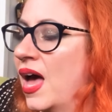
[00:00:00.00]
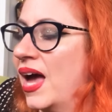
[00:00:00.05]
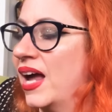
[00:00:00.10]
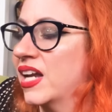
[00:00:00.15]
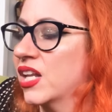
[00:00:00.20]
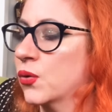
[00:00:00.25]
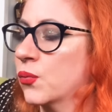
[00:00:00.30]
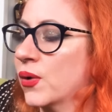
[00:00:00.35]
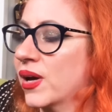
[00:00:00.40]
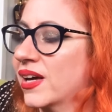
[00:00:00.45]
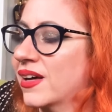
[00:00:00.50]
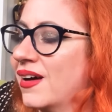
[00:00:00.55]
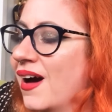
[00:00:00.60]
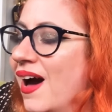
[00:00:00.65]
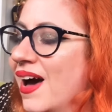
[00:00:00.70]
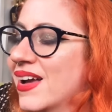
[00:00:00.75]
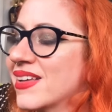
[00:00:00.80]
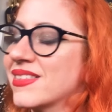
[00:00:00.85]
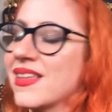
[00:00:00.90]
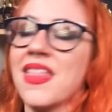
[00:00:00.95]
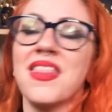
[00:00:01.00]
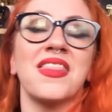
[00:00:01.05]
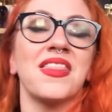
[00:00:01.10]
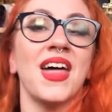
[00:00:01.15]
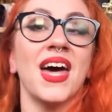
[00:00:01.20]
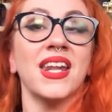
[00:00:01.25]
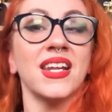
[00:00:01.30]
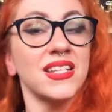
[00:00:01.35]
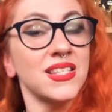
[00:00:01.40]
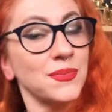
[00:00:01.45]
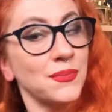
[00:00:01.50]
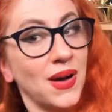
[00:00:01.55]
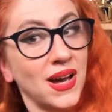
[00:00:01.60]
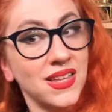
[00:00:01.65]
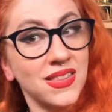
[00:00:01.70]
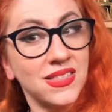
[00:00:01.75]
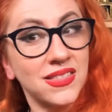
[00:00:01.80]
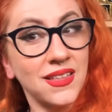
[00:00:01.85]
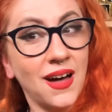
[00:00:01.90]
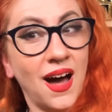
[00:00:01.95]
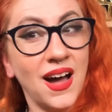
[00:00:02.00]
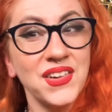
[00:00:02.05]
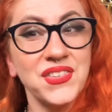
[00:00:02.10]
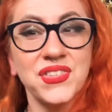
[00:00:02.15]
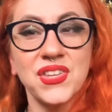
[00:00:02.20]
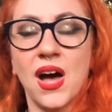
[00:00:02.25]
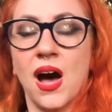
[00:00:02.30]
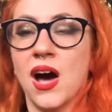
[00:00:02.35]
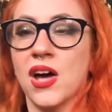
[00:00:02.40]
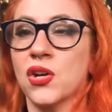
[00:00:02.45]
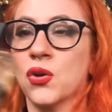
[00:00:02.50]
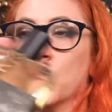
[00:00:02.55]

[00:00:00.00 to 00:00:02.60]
Anyway, guys, that is my thoughts on